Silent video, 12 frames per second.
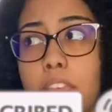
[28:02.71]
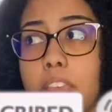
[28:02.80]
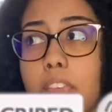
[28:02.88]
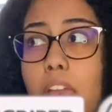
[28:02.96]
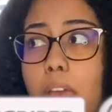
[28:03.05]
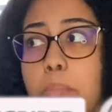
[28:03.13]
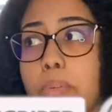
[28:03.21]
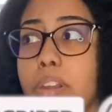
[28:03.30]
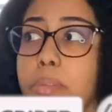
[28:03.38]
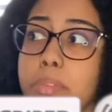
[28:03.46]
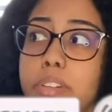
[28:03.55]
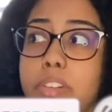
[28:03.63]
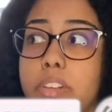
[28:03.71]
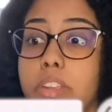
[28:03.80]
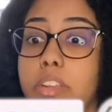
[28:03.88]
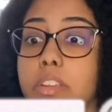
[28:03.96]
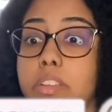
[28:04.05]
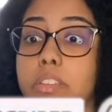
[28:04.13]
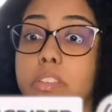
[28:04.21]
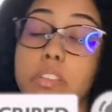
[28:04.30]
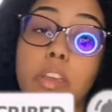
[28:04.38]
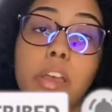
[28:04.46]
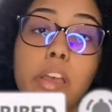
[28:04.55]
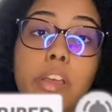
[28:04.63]
yeah, pretty much it.
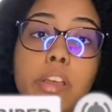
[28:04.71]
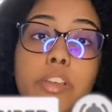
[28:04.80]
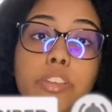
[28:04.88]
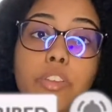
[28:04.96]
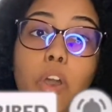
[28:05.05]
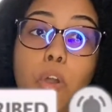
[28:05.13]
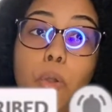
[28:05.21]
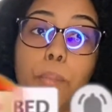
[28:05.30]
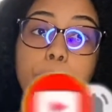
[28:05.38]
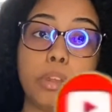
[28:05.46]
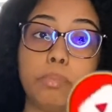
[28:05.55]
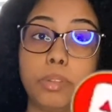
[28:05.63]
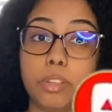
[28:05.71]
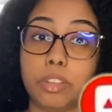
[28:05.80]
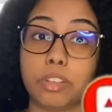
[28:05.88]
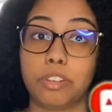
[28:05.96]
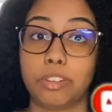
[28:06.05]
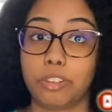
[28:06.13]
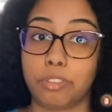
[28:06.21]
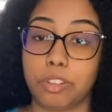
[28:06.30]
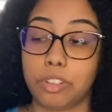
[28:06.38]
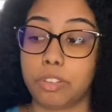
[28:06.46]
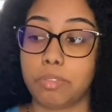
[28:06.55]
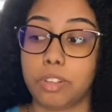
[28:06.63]
So I hope you guys enjoyed
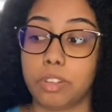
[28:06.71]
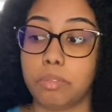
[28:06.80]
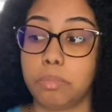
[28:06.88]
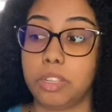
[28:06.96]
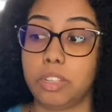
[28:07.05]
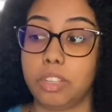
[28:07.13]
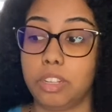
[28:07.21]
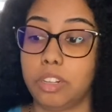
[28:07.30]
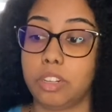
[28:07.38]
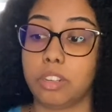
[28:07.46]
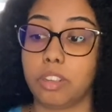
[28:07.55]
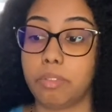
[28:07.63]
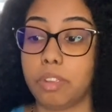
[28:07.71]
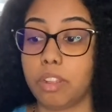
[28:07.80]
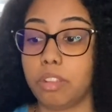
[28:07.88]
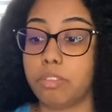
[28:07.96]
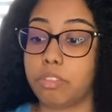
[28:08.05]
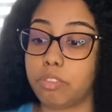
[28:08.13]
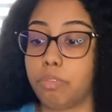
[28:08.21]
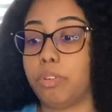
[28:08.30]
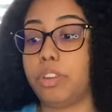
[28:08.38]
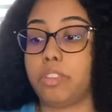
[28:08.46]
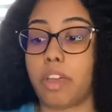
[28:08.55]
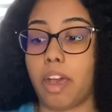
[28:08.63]
this video me eating, giving a little
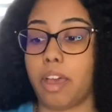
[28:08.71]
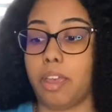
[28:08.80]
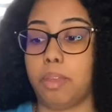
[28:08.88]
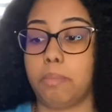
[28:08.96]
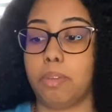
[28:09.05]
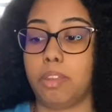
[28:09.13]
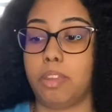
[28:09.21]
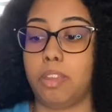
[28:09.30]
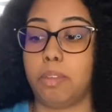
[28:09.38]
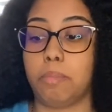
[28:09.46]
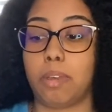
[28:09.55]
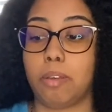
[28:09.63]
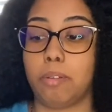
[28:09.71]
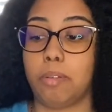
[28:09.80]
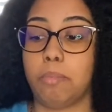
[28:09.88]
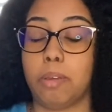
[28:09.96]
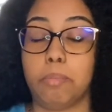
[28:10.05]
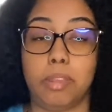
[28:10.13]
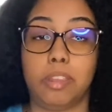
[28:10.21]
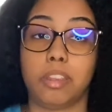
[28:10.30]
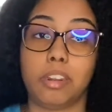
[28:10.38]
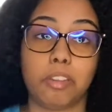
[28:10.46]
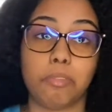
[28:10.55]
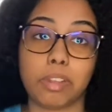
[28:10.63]
story time about, about me
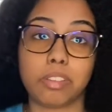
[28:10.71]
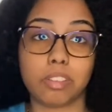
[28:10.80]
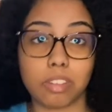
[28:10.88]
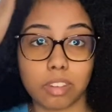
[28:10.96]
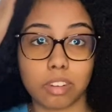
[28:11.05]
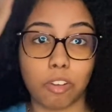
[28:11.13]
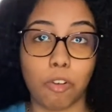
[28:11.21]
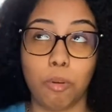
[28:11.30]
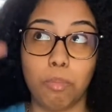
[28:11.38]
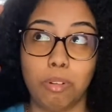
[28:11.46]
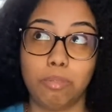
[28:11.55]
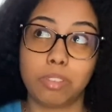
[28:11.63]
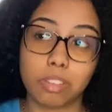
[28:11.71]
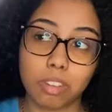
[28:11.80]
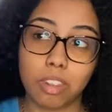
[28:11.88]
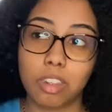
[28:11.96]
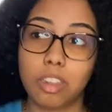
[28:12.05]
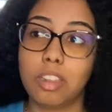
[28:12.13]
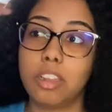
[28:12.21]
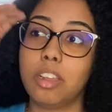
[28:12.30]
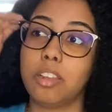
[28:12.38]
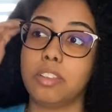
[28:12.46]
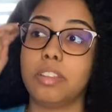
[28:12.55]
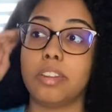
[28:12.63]
getting arrested. Almost.
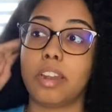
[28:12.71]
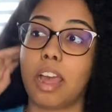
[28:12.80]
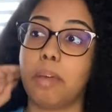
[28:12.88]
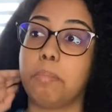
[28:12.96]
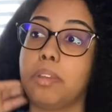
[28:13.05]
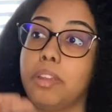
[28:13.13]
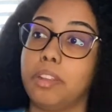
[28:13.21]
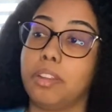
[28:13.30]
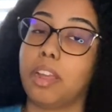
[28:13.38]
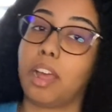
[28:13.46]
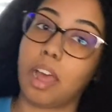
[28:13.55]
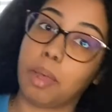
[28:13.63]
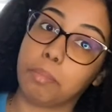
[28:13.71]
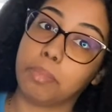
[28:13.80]
Didn't happen. I'm